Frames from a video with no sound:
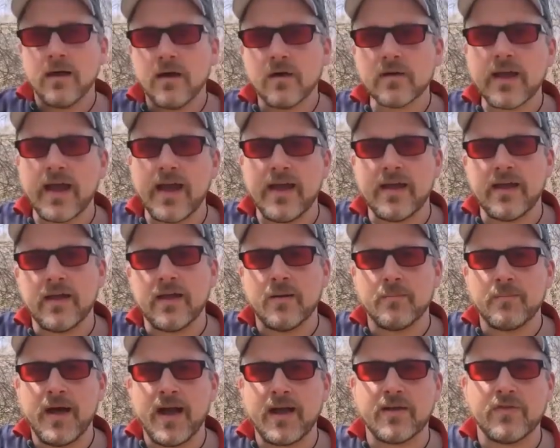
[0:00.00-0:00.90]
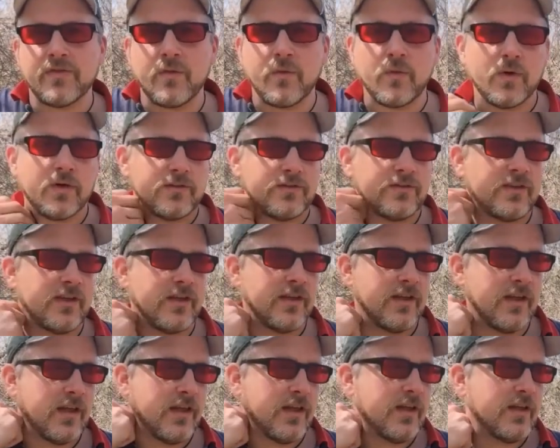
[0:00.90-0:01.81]
Okay, I'm back in the woods
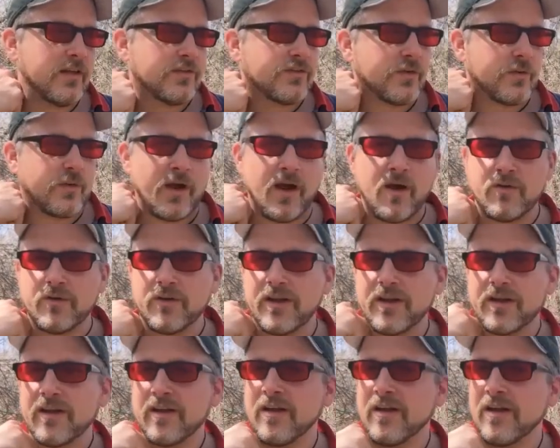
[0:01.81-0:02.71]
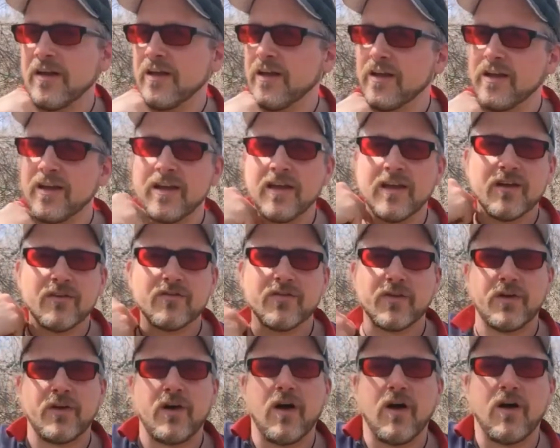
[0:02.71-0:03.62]
surrounding
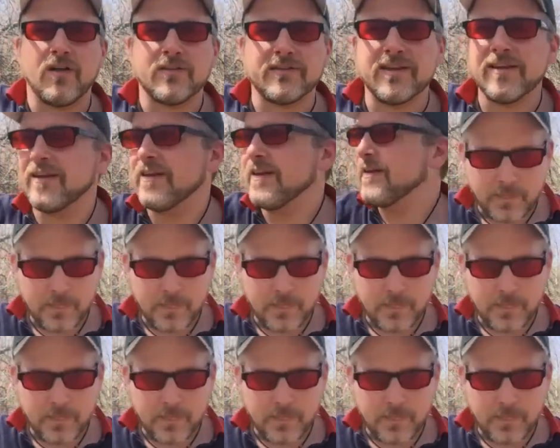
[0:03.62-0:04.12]
Fernald.